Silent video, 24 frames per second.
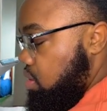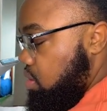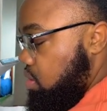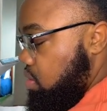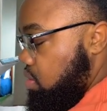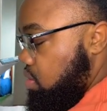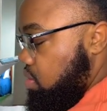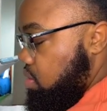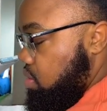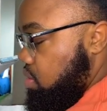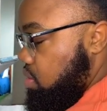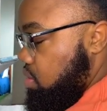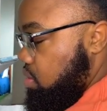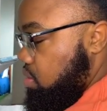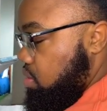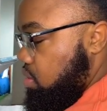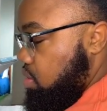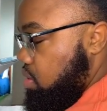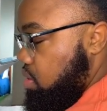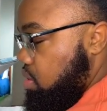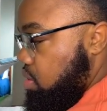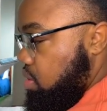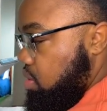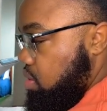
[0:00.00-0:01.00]

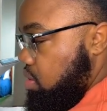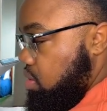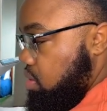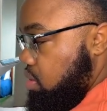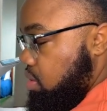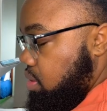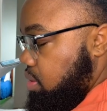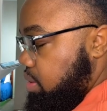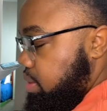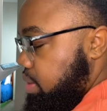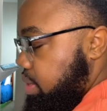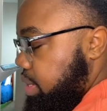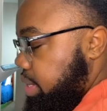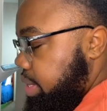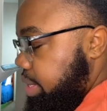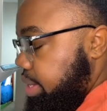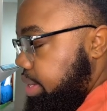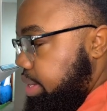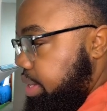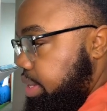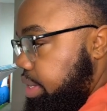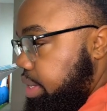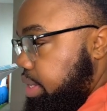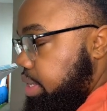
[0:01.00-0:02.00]

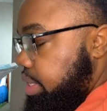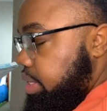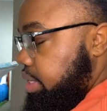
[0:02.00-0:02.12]
No one is speaking in this clip.